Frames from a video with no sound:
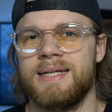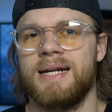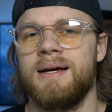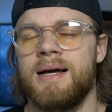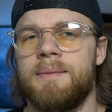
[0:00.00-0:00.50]

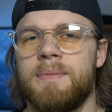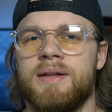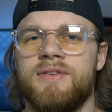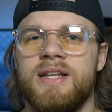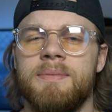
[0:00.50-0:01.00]
Channel, I'm
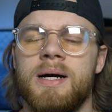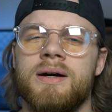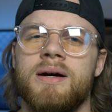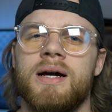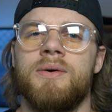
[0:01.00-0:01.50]
Lada
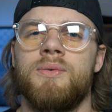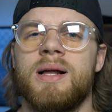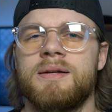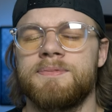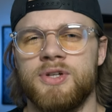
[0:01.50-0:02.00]
Niederbach, and
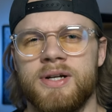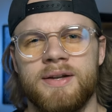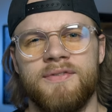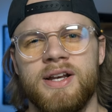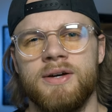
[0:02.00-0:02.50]
welcome to
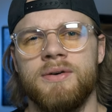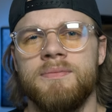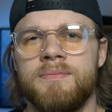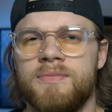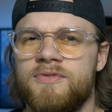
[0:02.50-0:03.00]
another
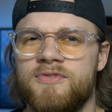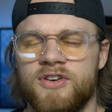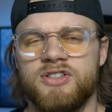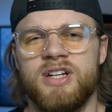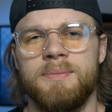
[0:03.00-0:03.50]
video.
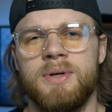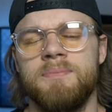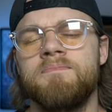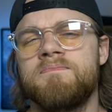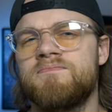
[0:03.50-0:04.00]
First
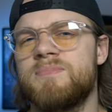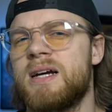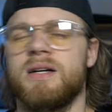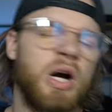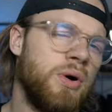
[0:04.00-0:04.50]
timer,
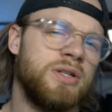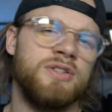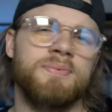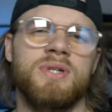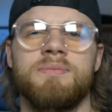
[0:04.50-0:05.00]
then go and
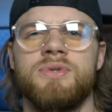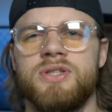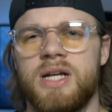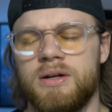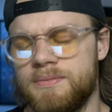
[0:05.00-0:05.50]
subscribe to
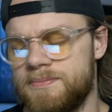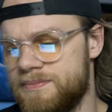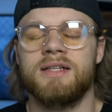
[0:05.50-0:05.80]
the channel.